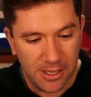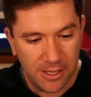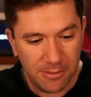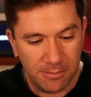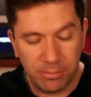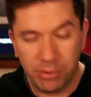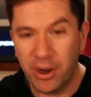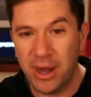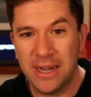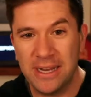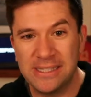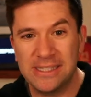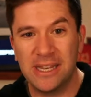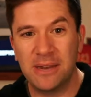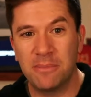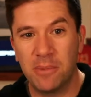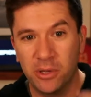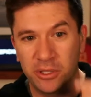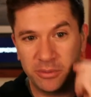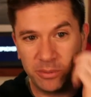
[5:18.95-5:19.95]
Brady said
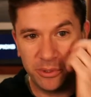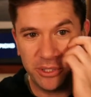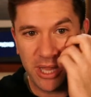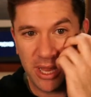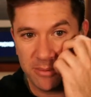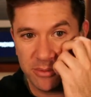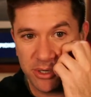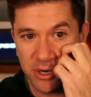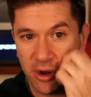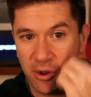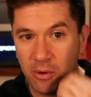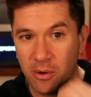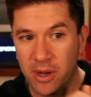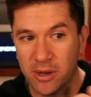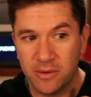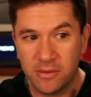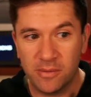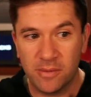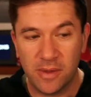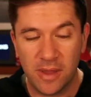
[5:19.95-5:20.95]
multiple times,
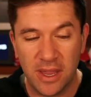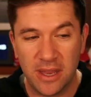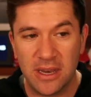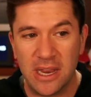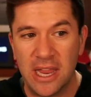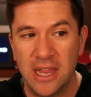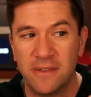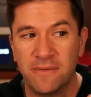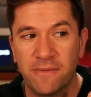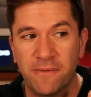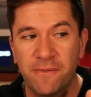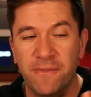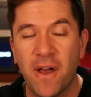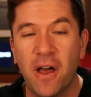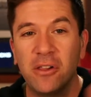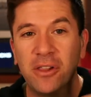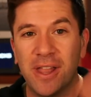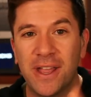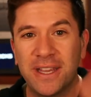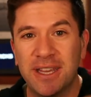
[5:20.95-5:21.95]
it
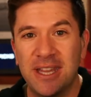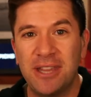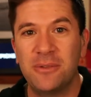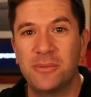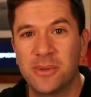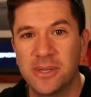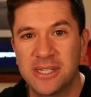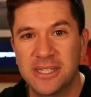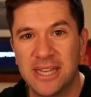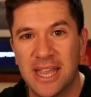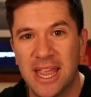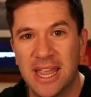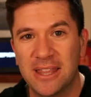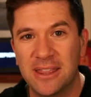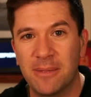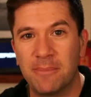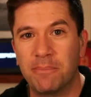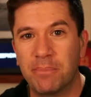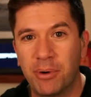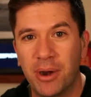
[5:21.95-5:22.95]
felt like he was saying
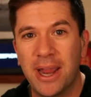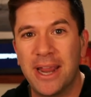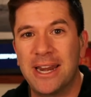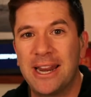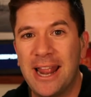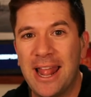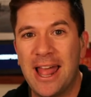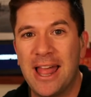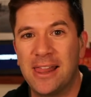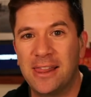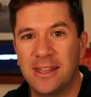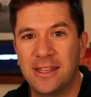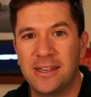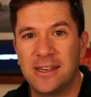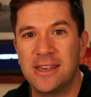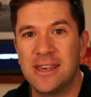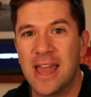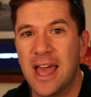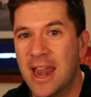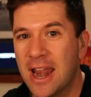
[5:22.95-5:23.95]
that Brandon
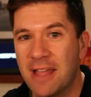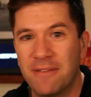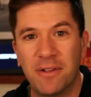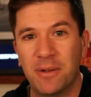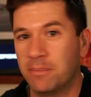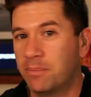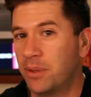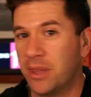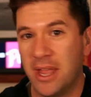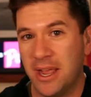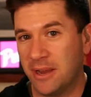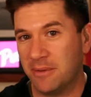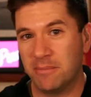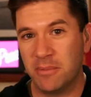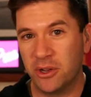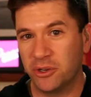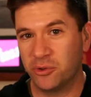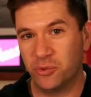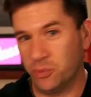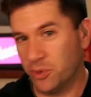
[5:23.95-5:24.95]
Allen, not having played
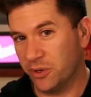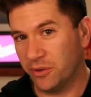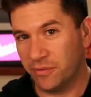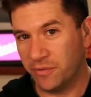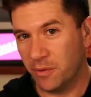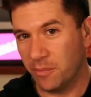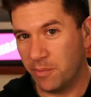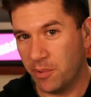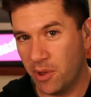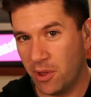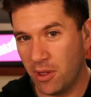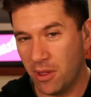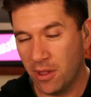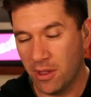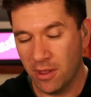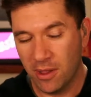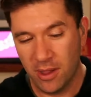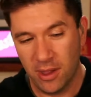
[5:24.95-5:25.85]
much real football,